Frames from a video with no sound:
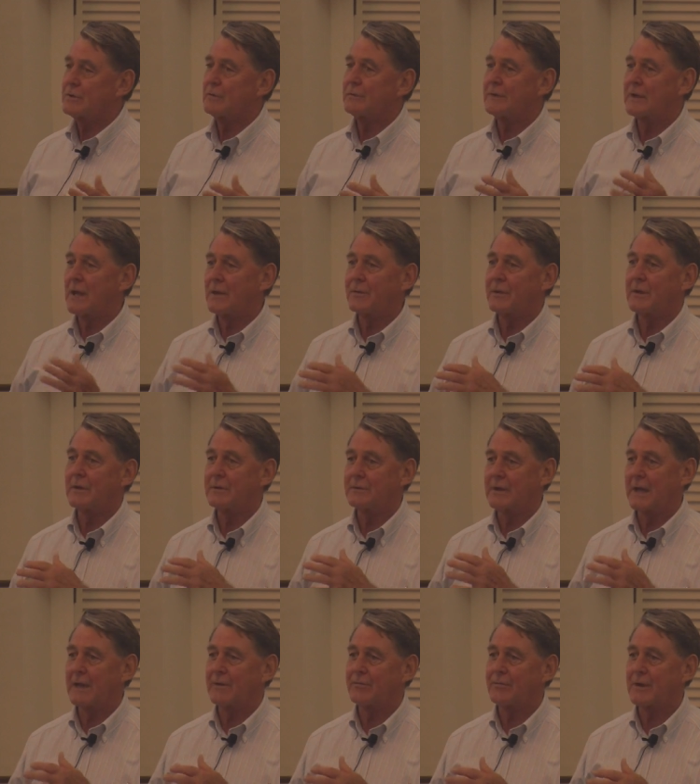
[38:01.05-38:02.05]
children out there
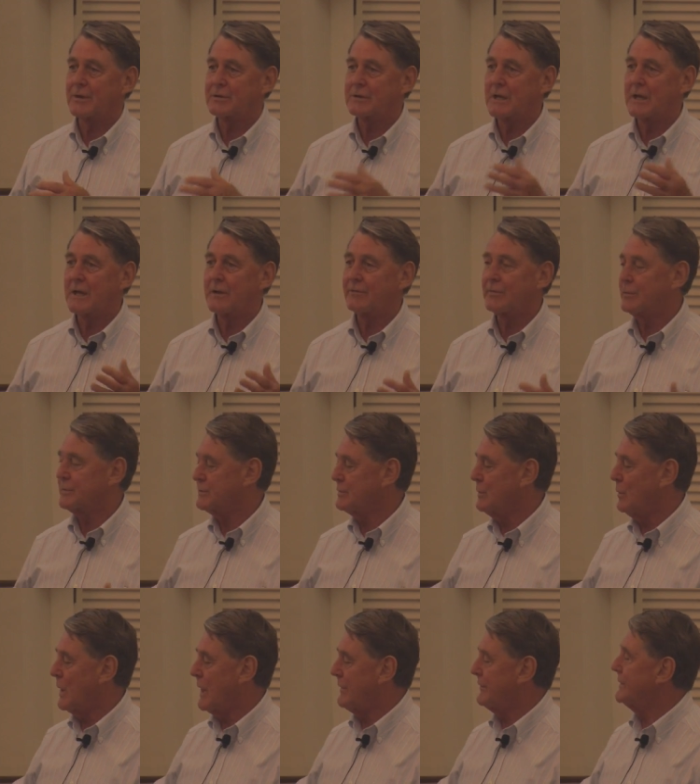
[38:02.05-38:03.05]
to get fresh air if it was
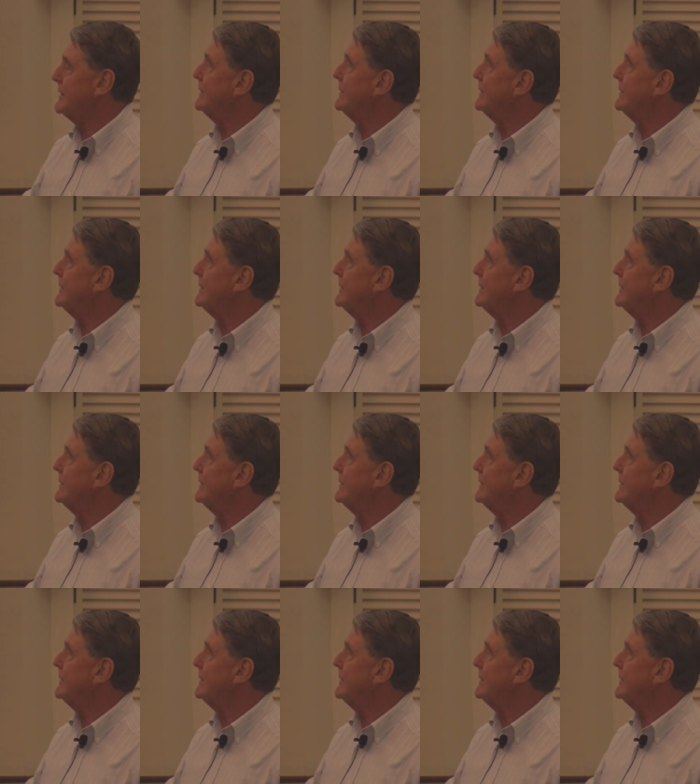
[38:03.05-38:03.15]
too hot for